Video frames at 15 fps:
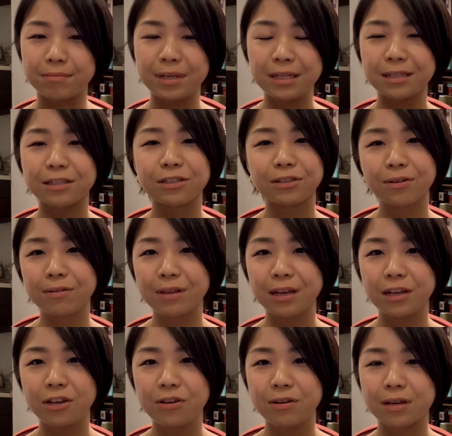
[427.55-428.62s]
It's so
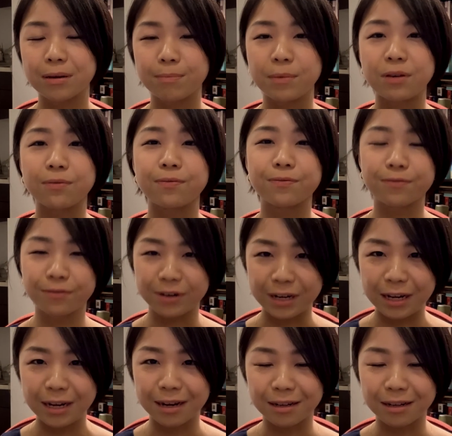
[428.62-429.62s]
that you can be free